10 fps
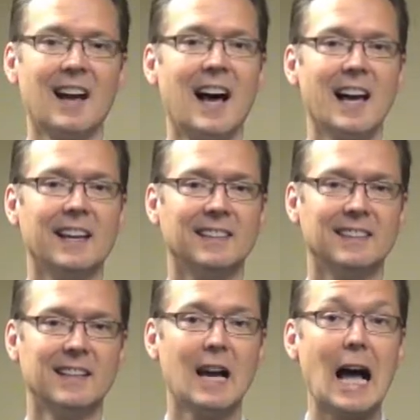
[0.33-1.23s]
Hi,
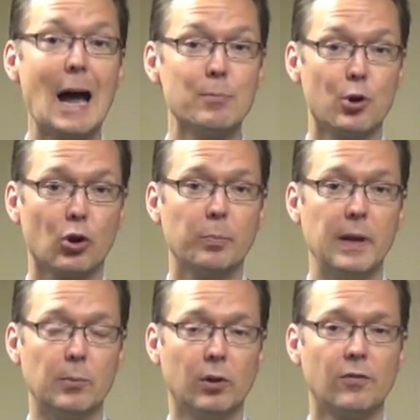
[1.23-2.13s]
I'm Dirk
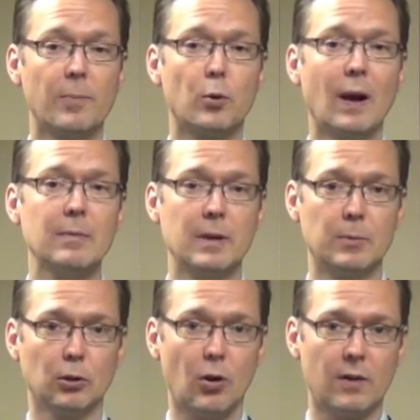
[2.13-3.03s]
Beamer from the Wright
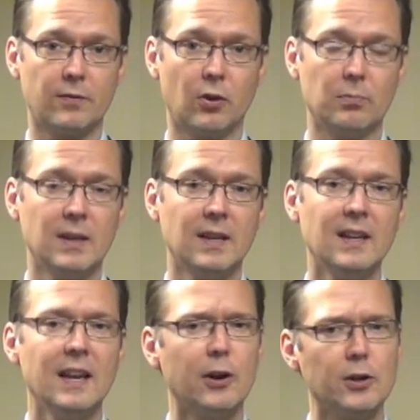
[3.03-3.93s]
Beamer law firm,
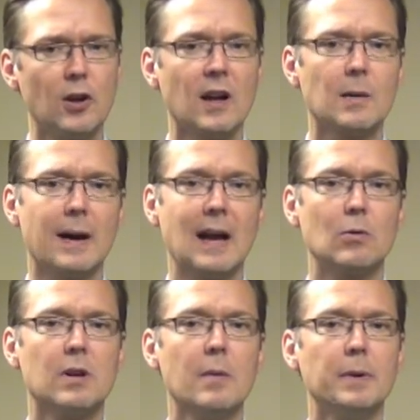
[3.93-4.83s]
here to talk about how
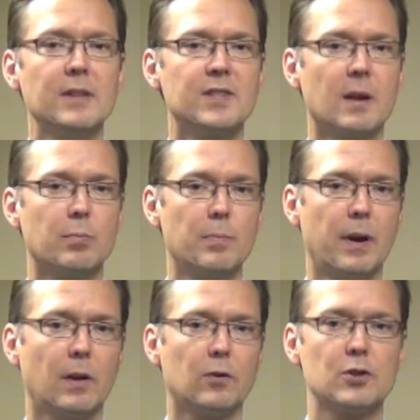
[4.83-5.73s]
companies can
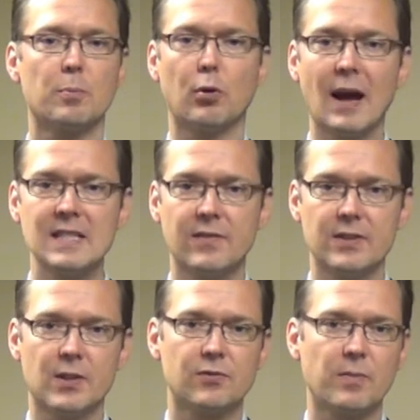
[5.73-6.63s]
prepare for surprise
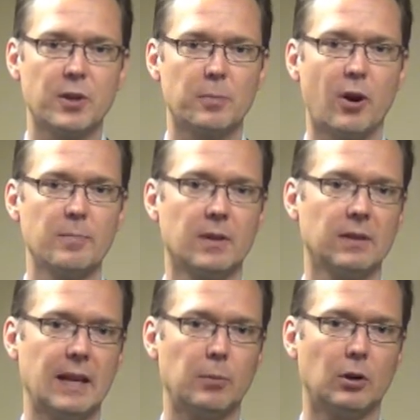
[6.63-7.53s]
visits from the Department of
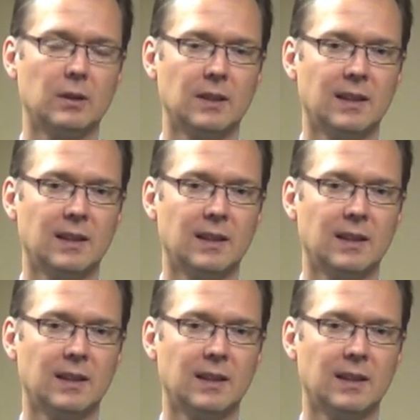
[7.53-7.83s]
Labor.